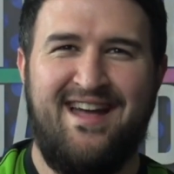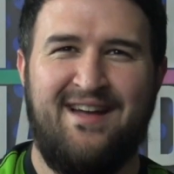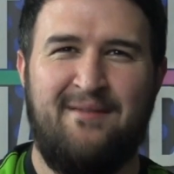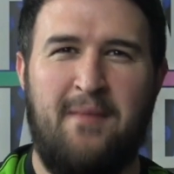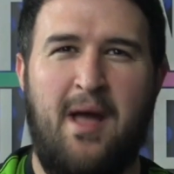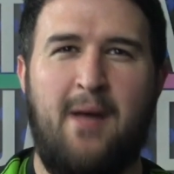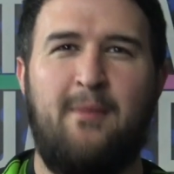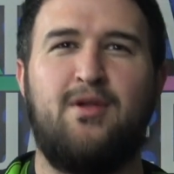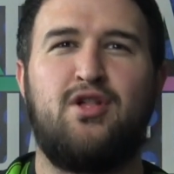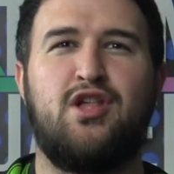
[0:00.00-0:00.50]

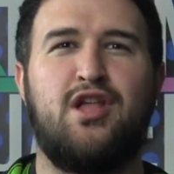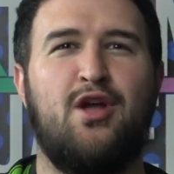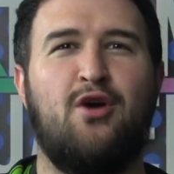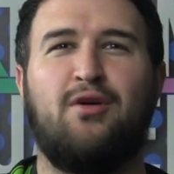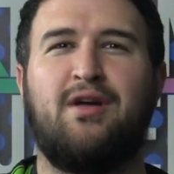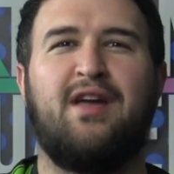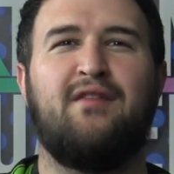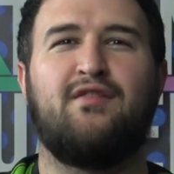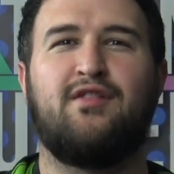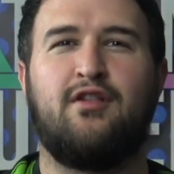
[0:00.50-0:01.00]
Maybe she
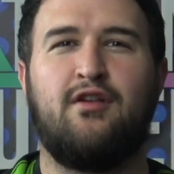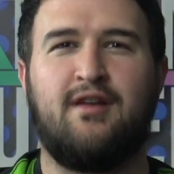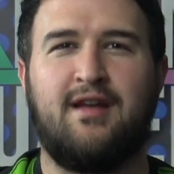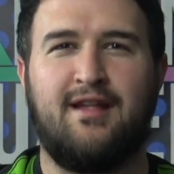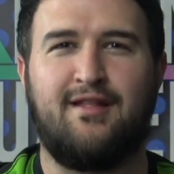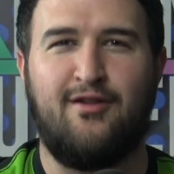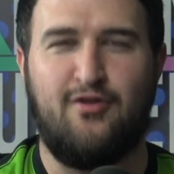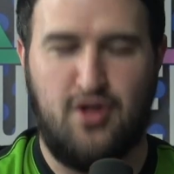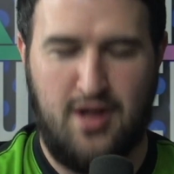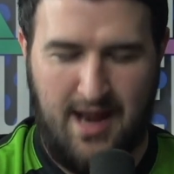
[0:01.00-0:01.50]
only even took
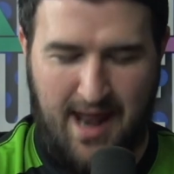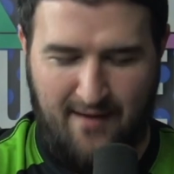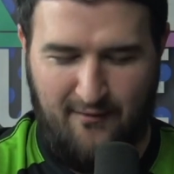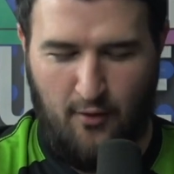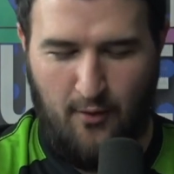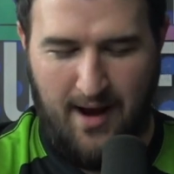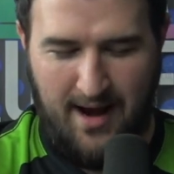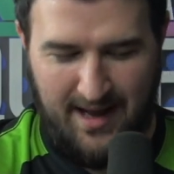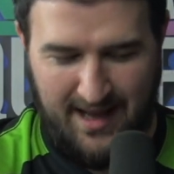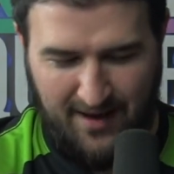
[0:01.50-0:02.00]
it so she'd have
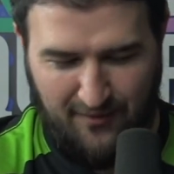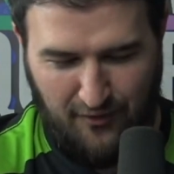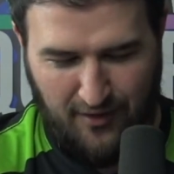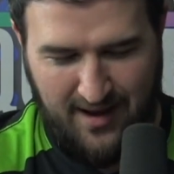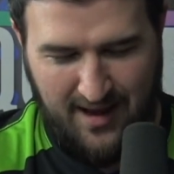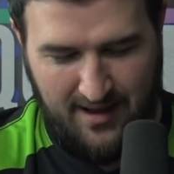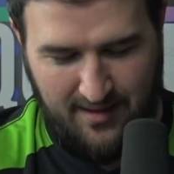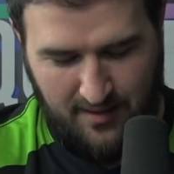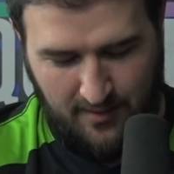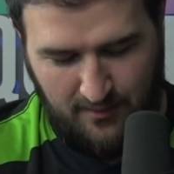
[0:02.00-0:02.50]
a way to give her
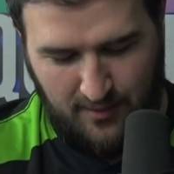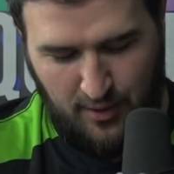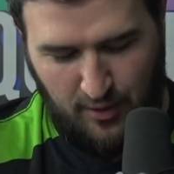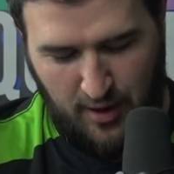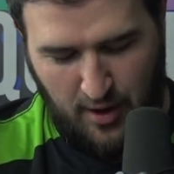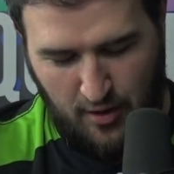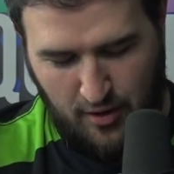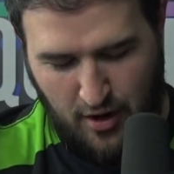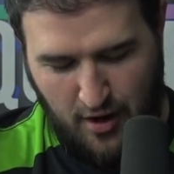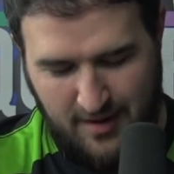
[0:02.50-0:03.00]
kids some
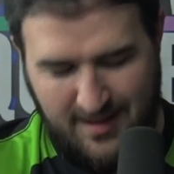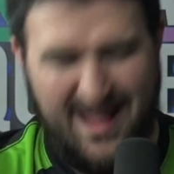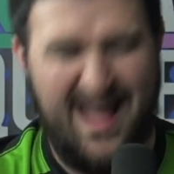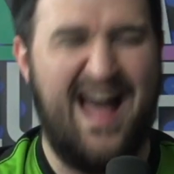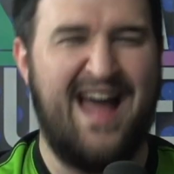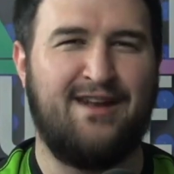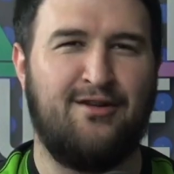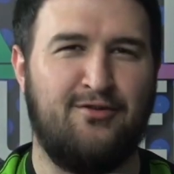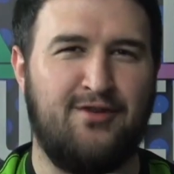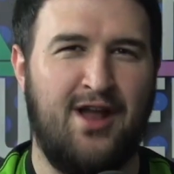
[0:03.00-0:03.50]
Yu-Gi-Oh! Cards.
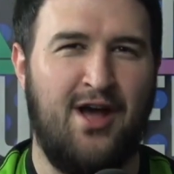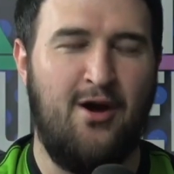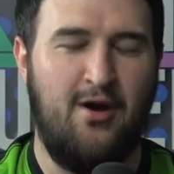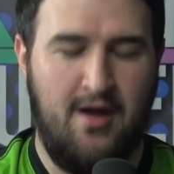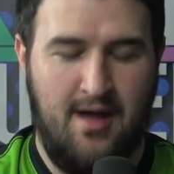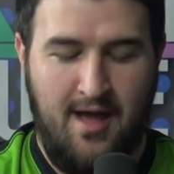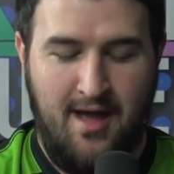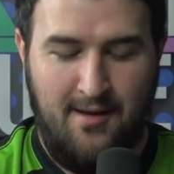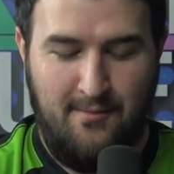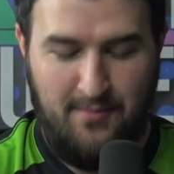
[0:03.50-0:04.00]
I don't know,
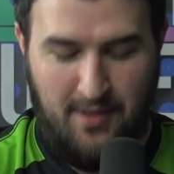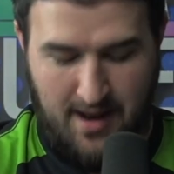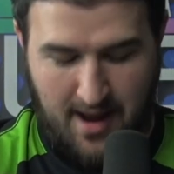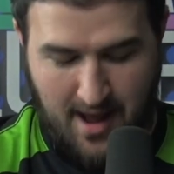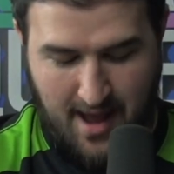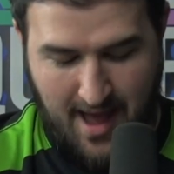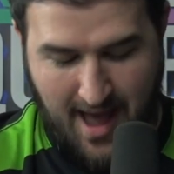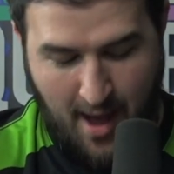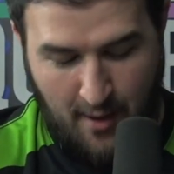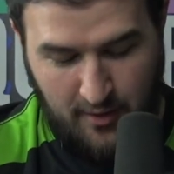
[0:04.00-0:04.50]
but
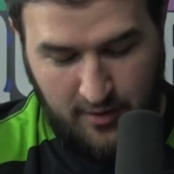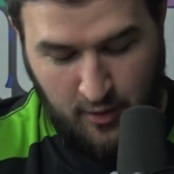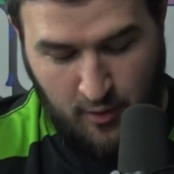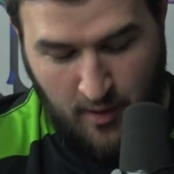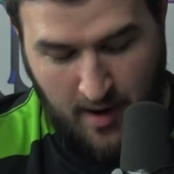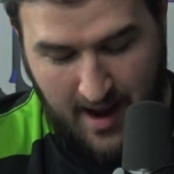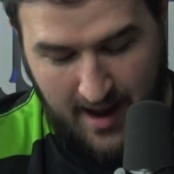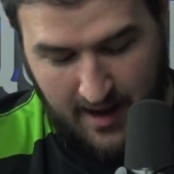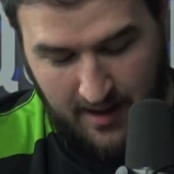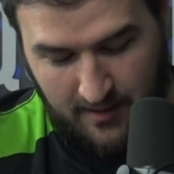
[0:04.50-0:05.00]
I was
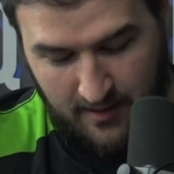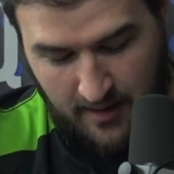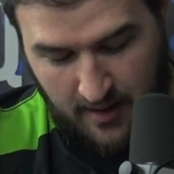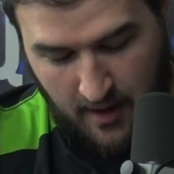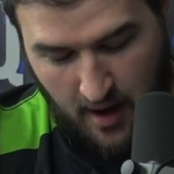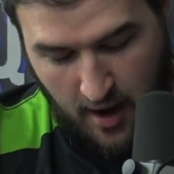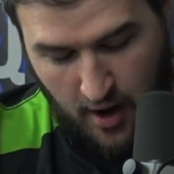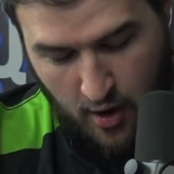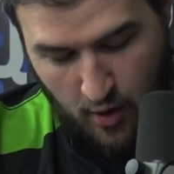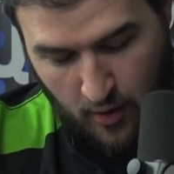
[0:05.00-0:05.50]
quite
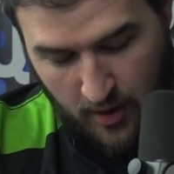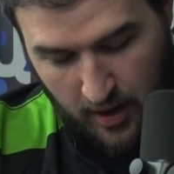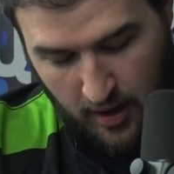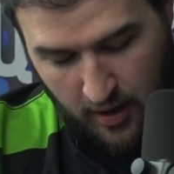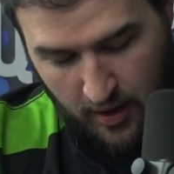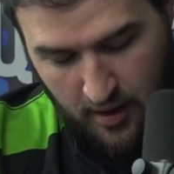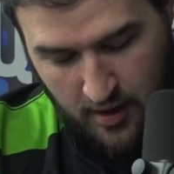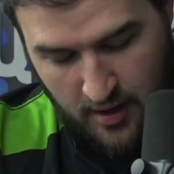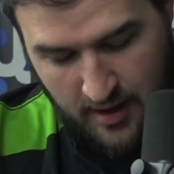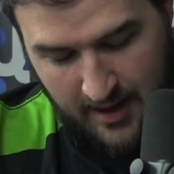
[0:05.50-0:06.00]
annoyed.
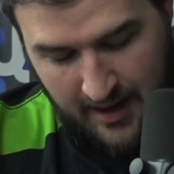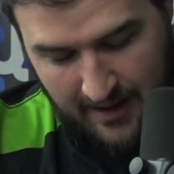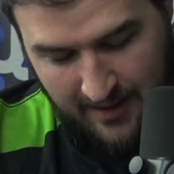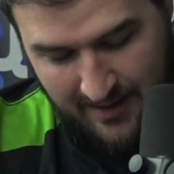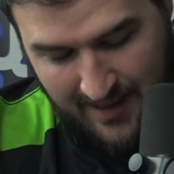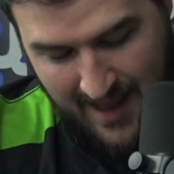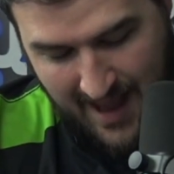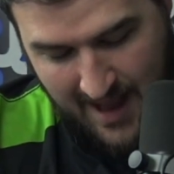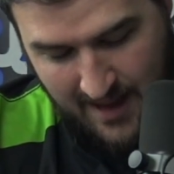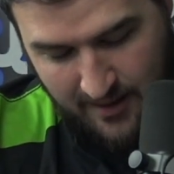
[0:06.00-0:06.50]
Look
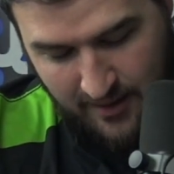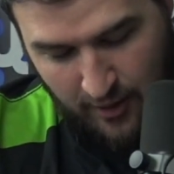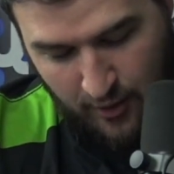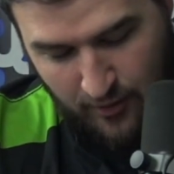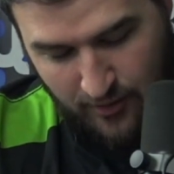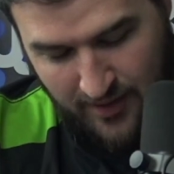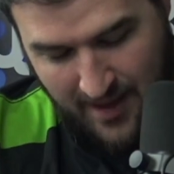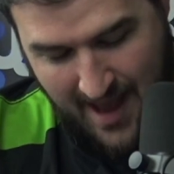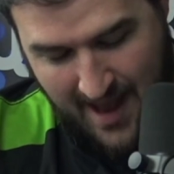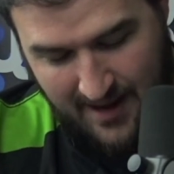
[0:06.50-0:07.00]
at that,
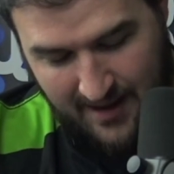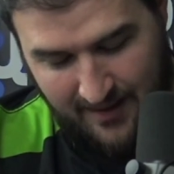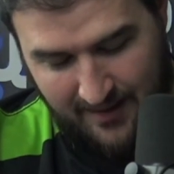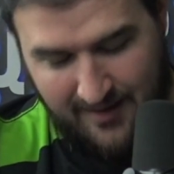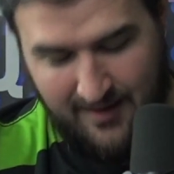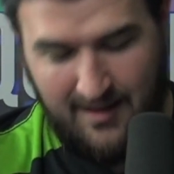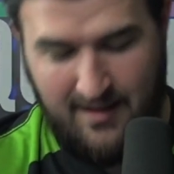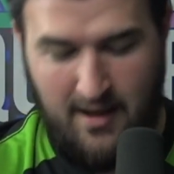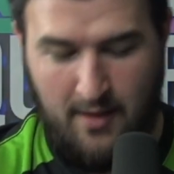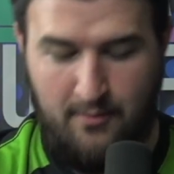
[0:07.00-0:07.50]
dude. That
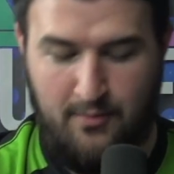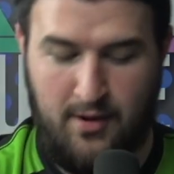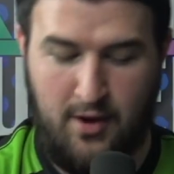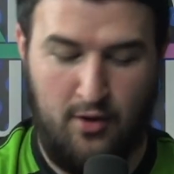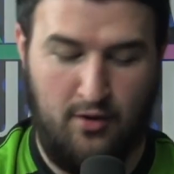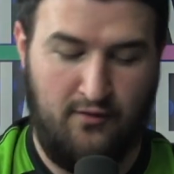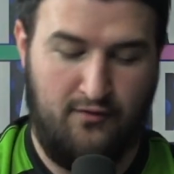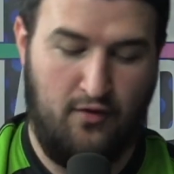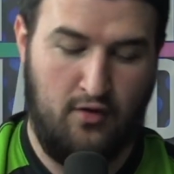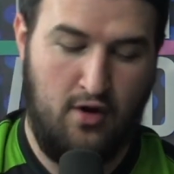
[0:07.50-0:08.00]
is a
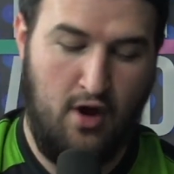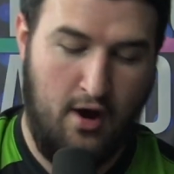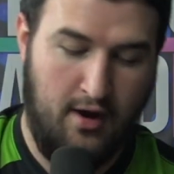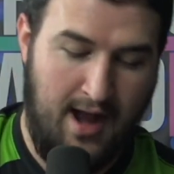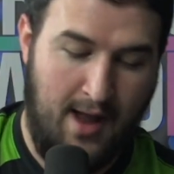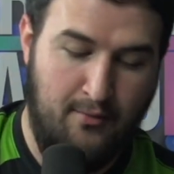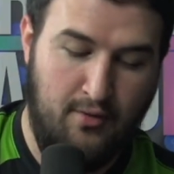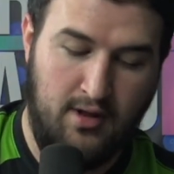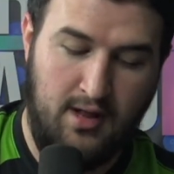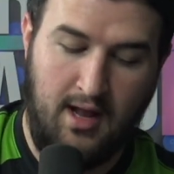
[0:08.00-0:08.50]
beautiful
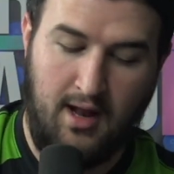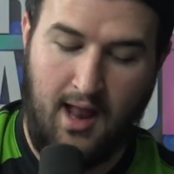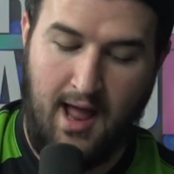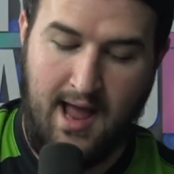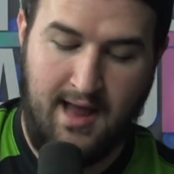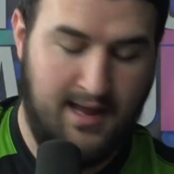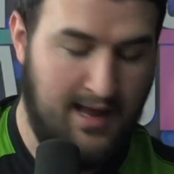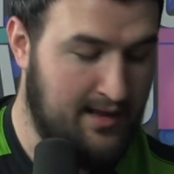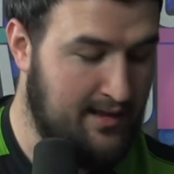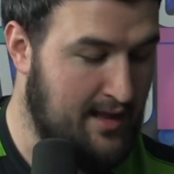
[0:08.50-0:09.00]
card. I'm really
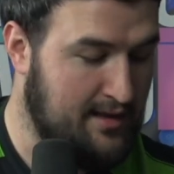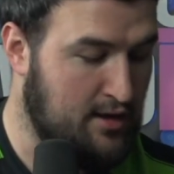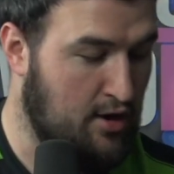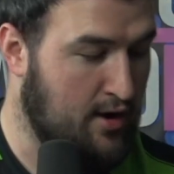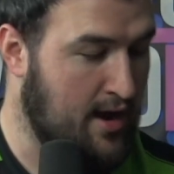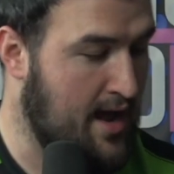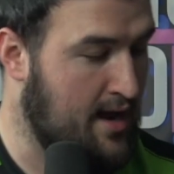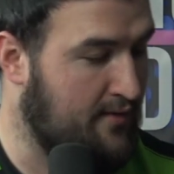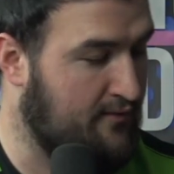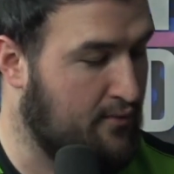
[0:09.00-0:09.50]
liking that they're
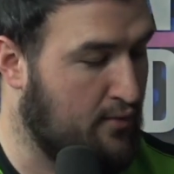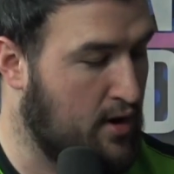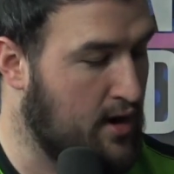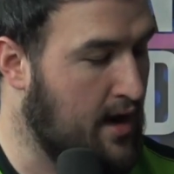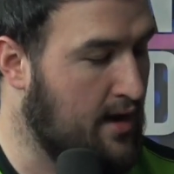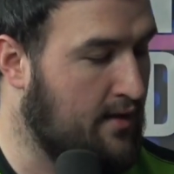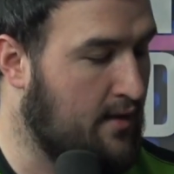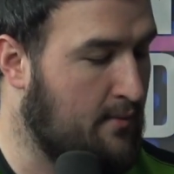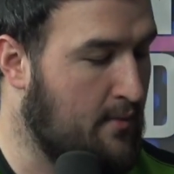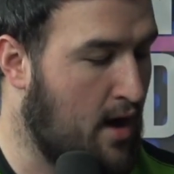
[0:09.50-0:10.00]
kind of
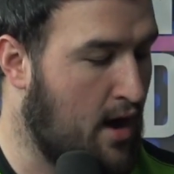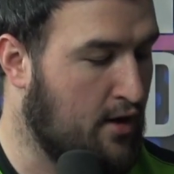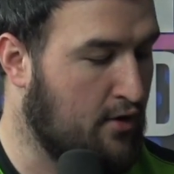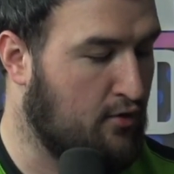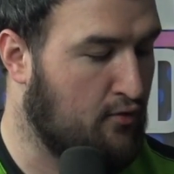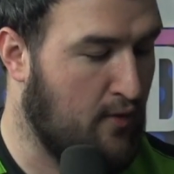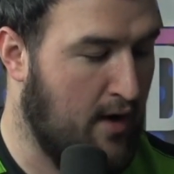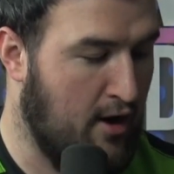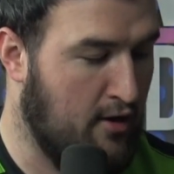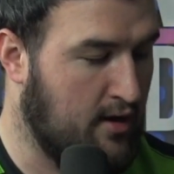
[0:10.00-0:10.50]
bringing the
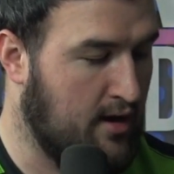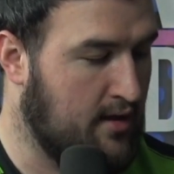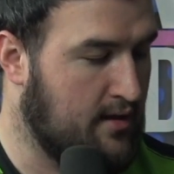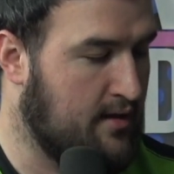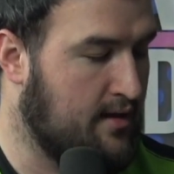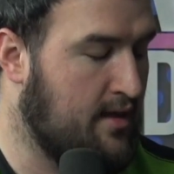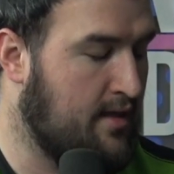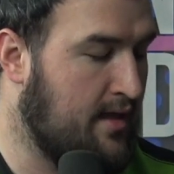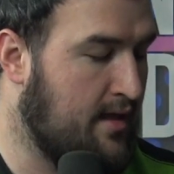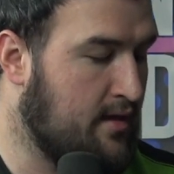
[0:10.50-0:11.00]
modern
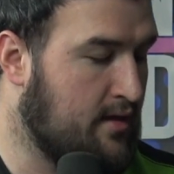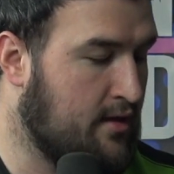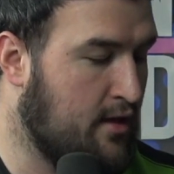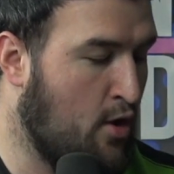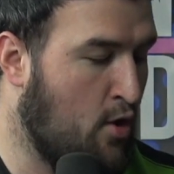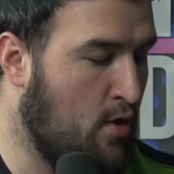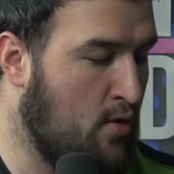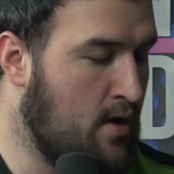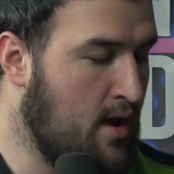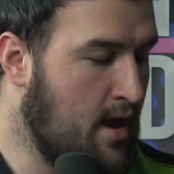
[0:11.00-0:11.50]
rarities to this.
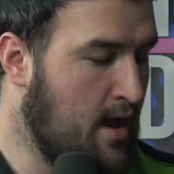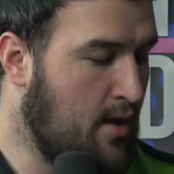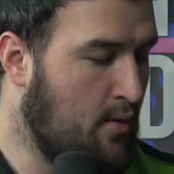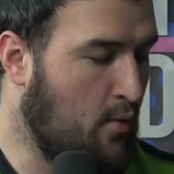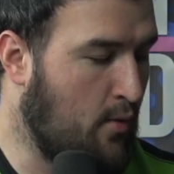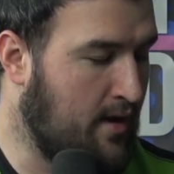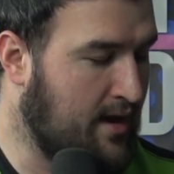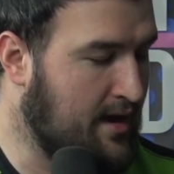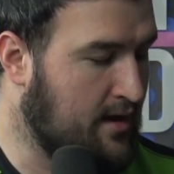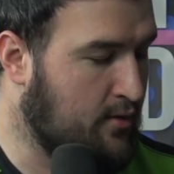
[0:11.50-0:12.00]
So
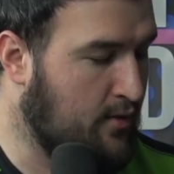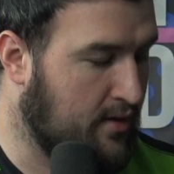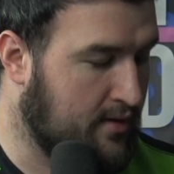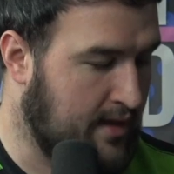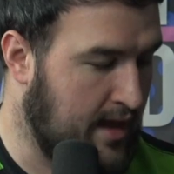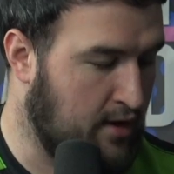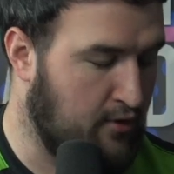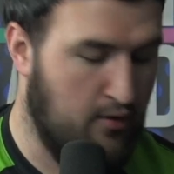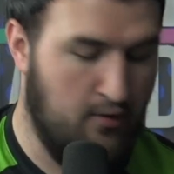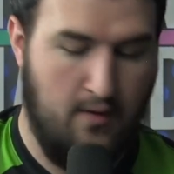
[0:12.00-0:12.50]
when we get to a
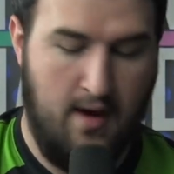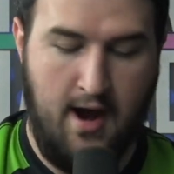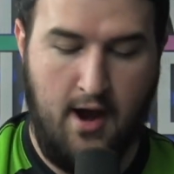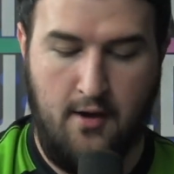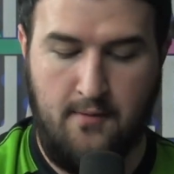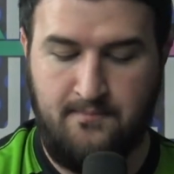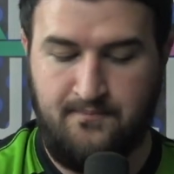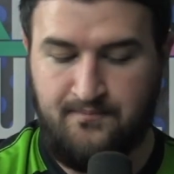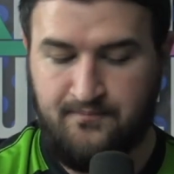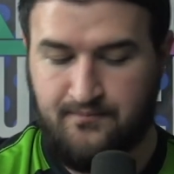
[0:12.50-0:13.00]
secret rare,